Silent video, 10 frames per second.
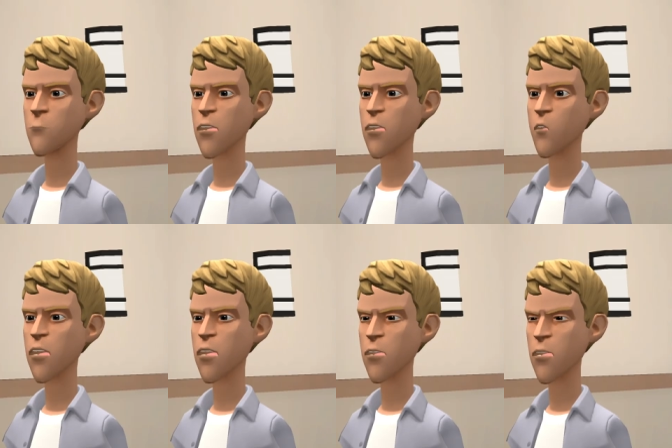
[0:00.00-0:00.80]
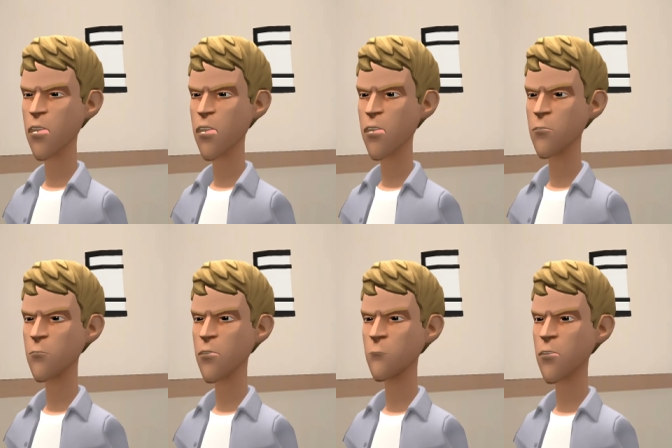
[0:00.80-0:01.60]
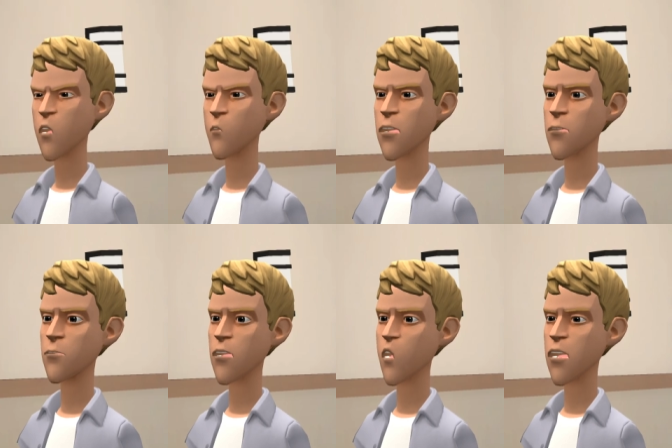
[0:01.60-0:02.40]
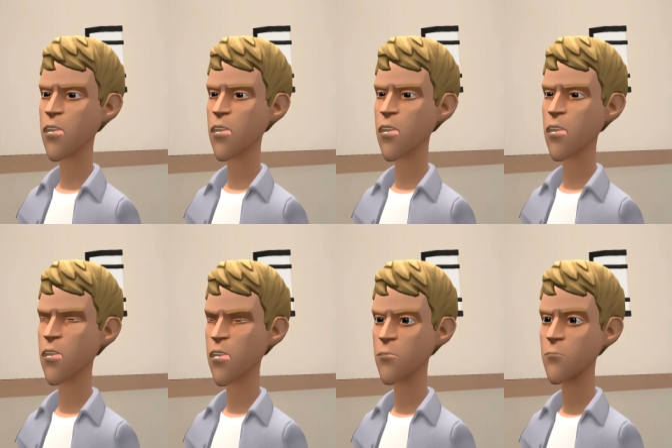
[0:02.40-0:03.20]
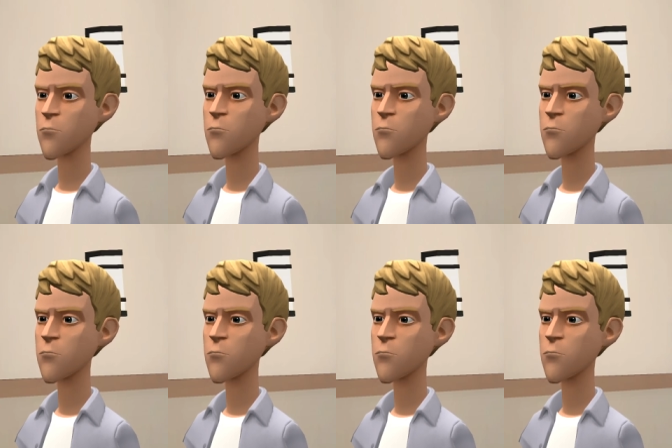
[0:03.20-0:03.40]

Hello, Alexis. I'm stopping by to collect the rent.